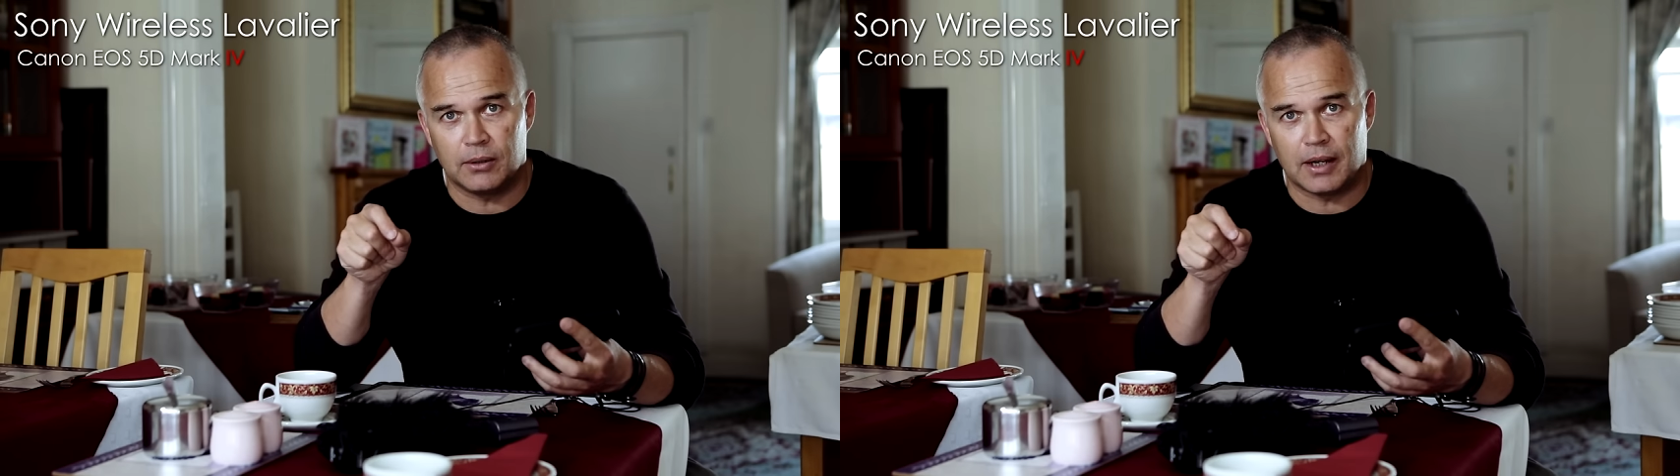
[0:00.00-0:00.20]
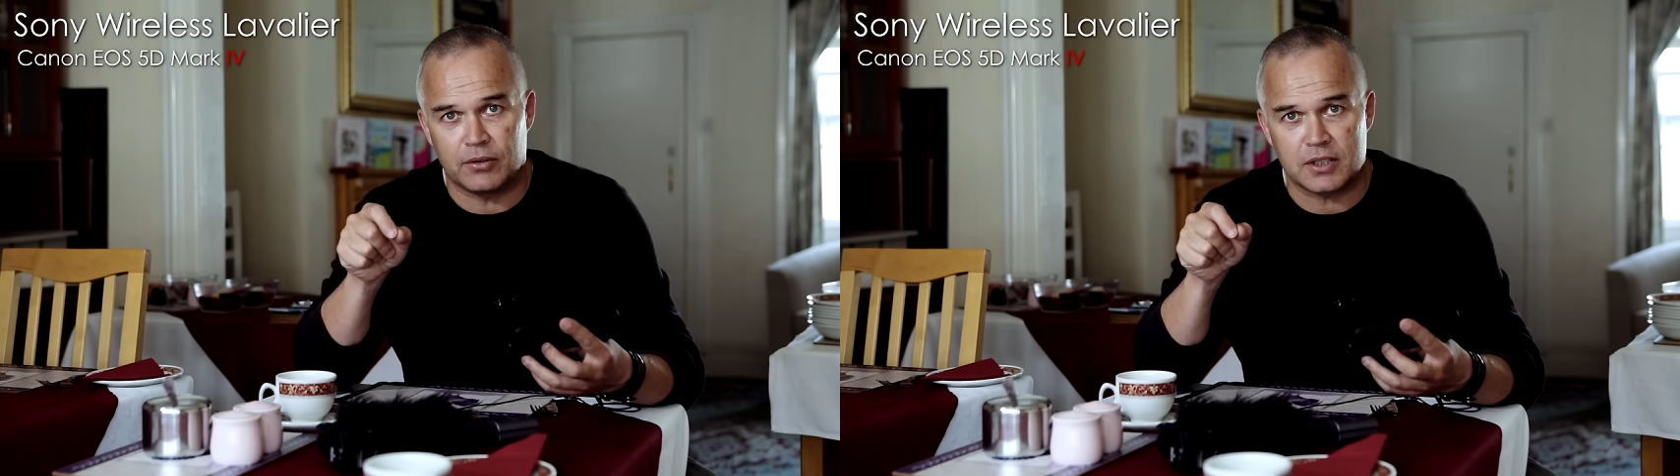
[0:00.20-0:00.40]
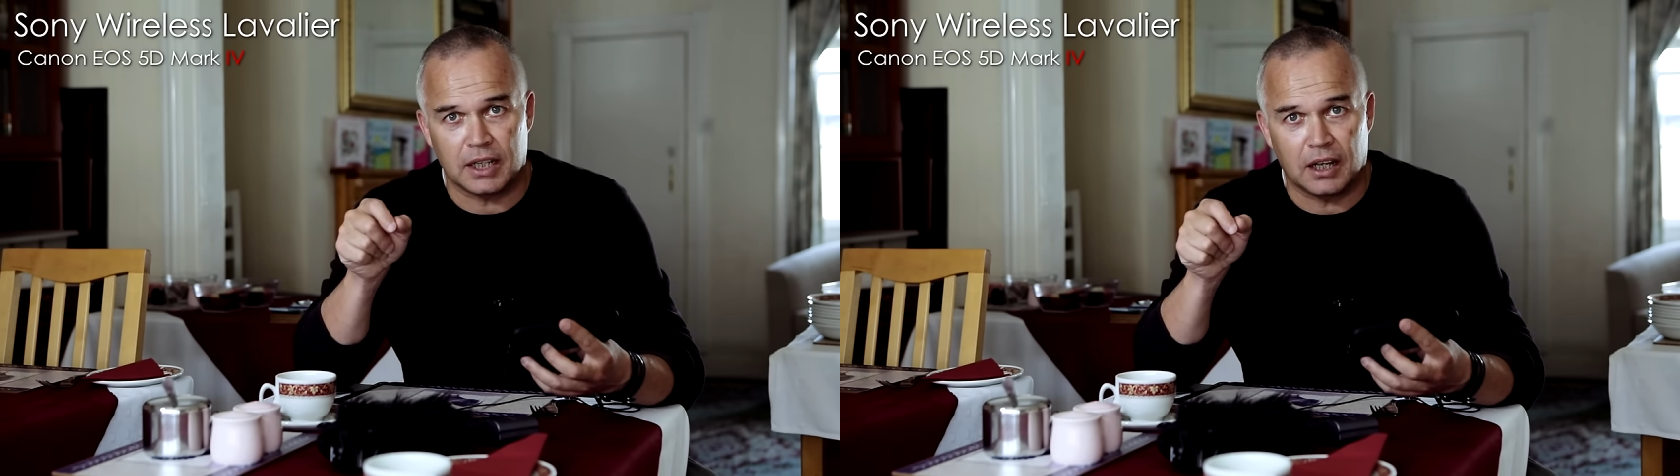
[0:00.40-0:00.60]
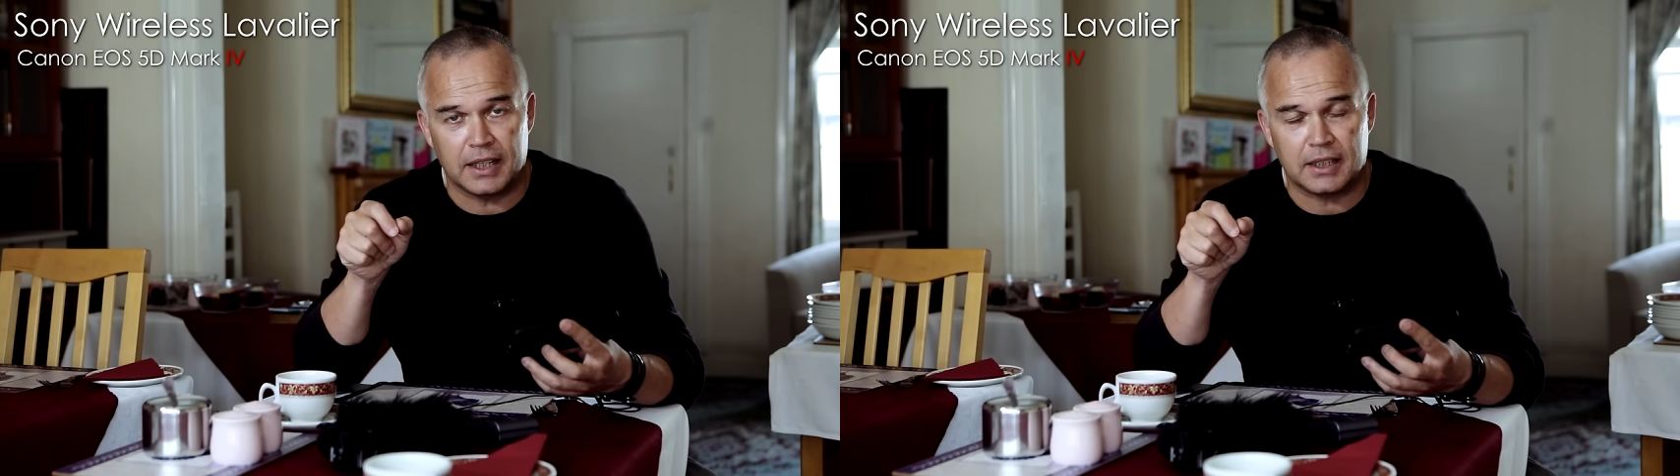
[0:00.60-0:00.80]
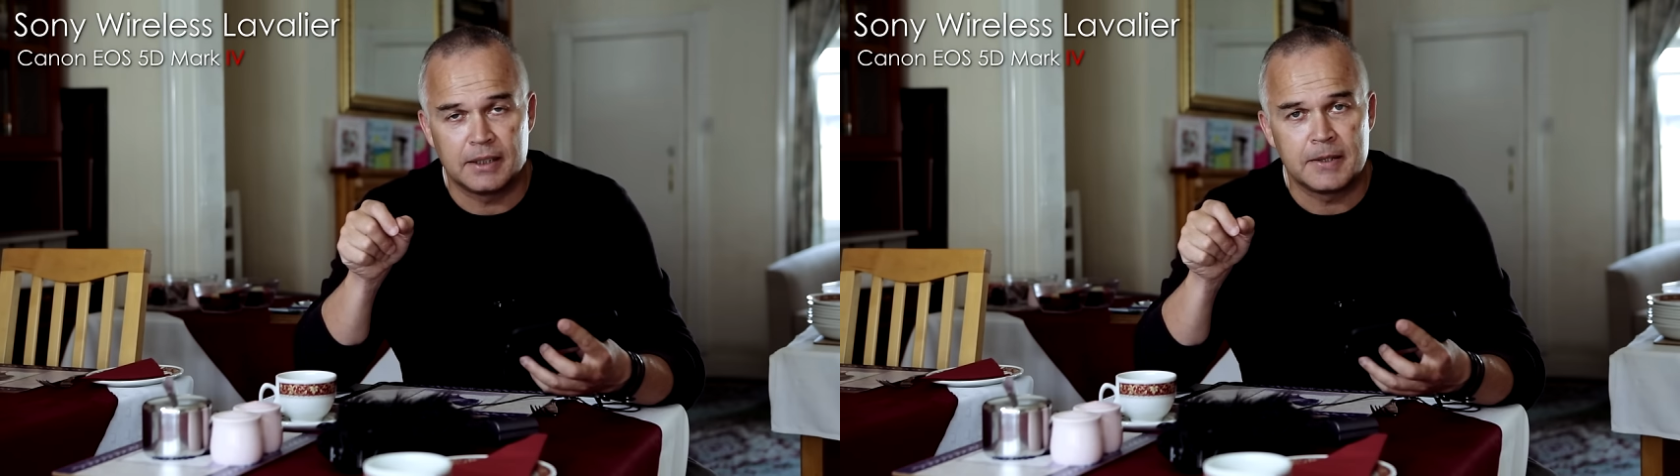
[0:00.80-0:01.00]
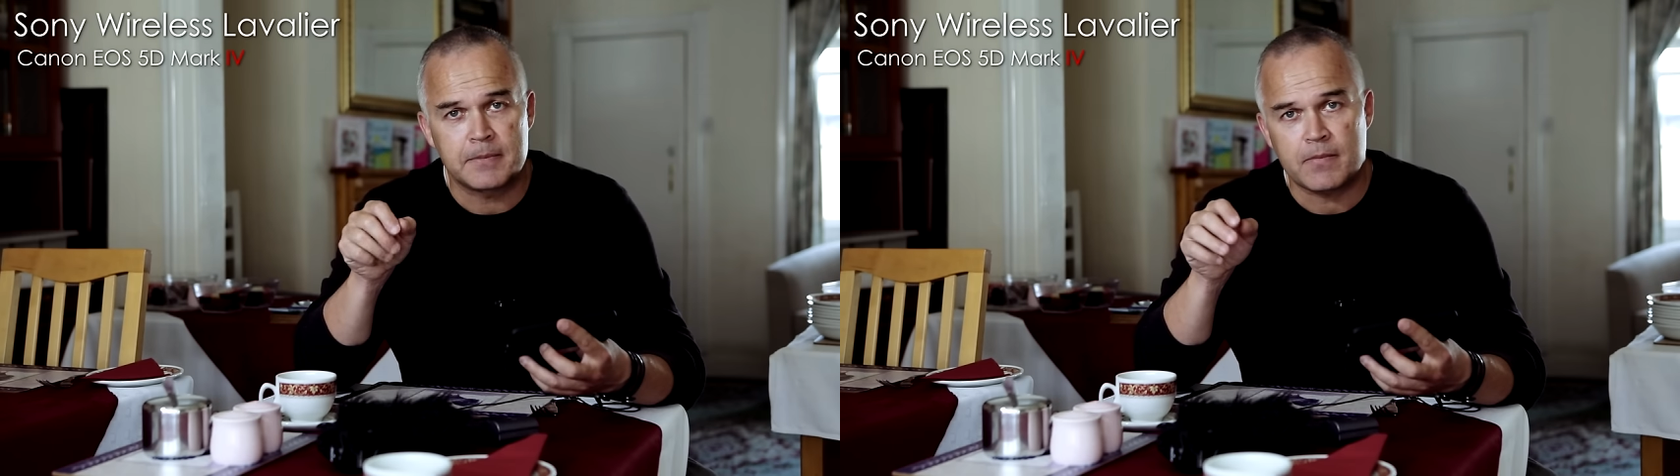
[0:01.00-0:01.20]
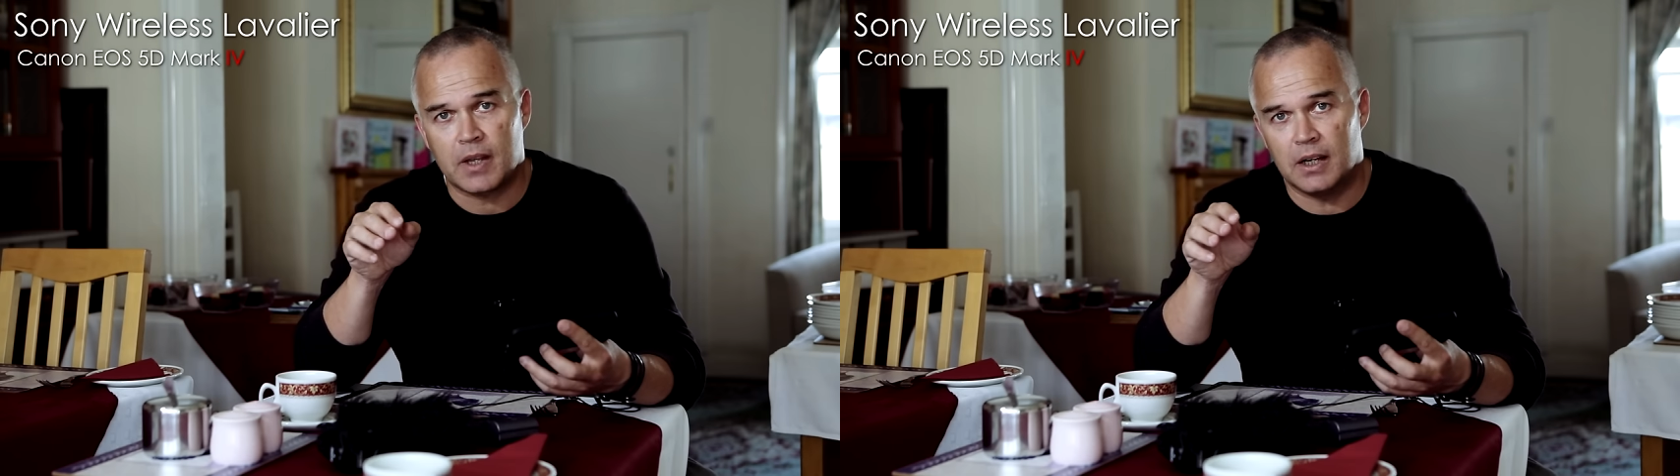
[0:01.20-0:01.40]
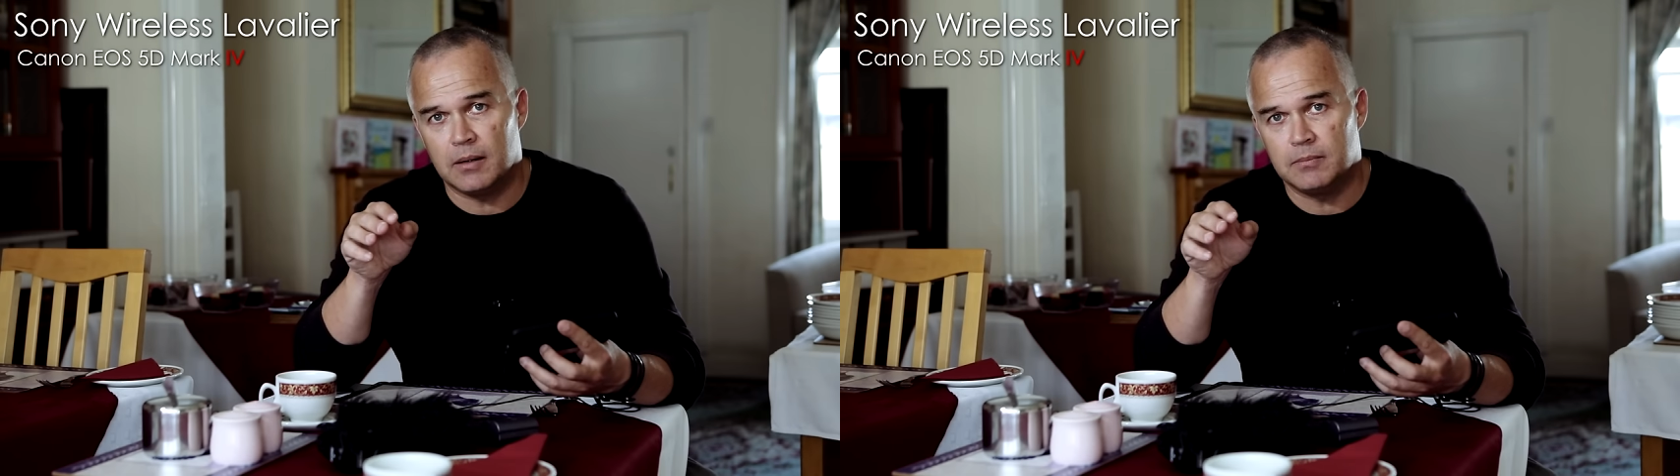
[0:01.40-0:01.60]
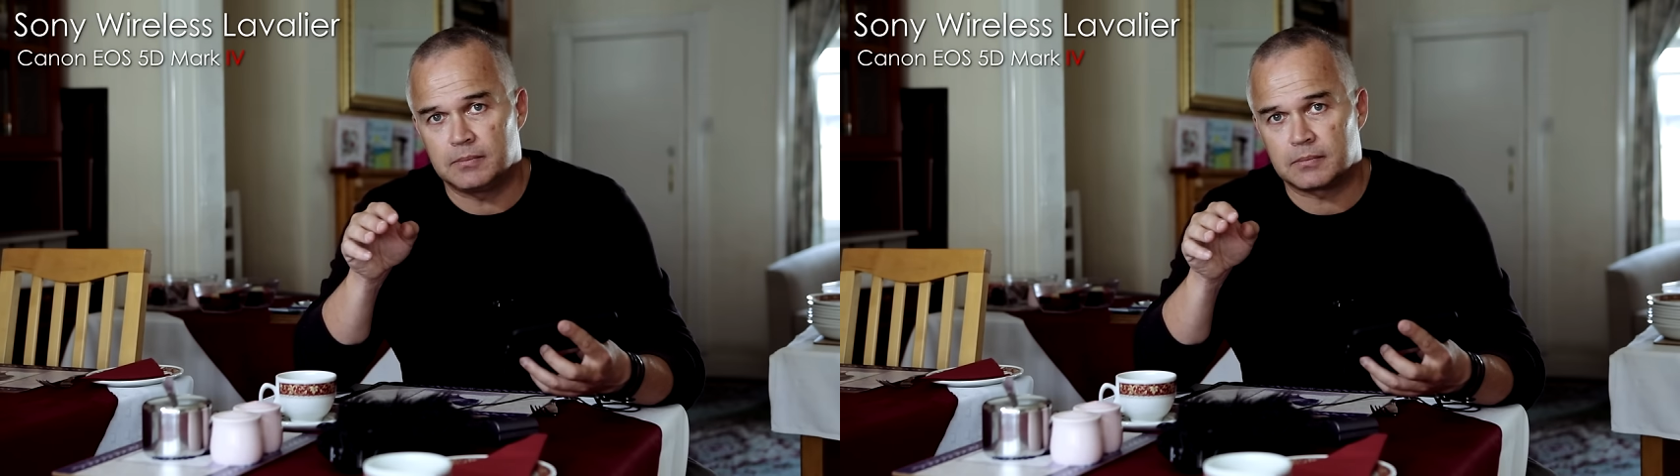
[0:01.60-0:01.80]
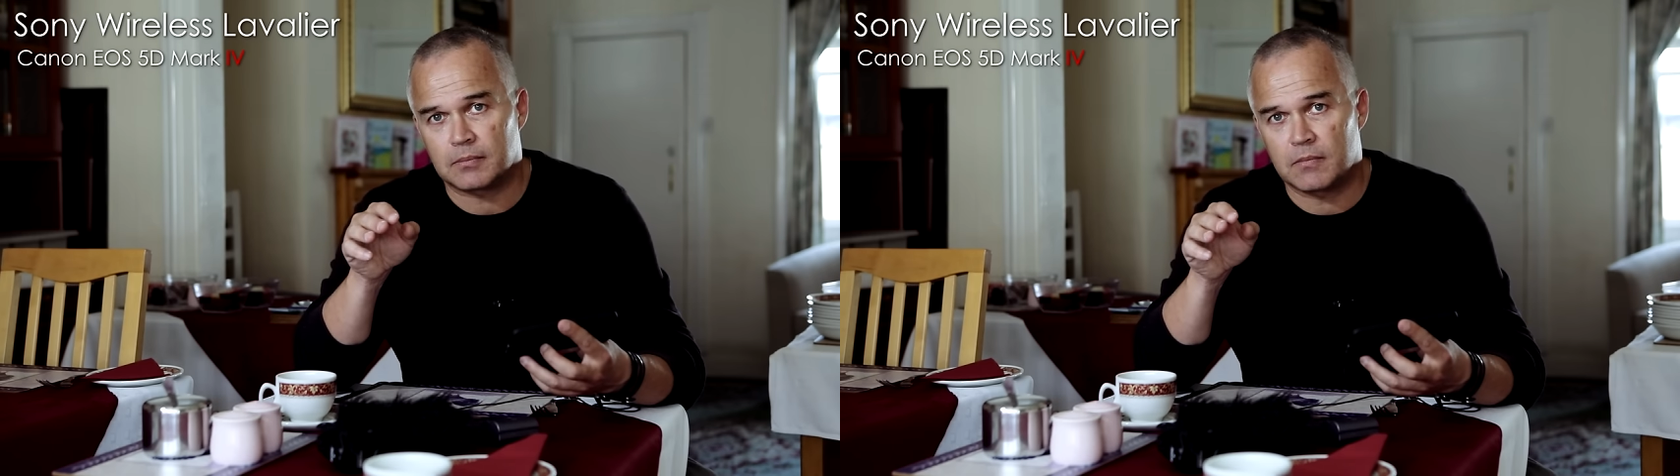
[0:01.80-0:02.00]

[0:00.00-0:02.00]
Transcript: levels are like um,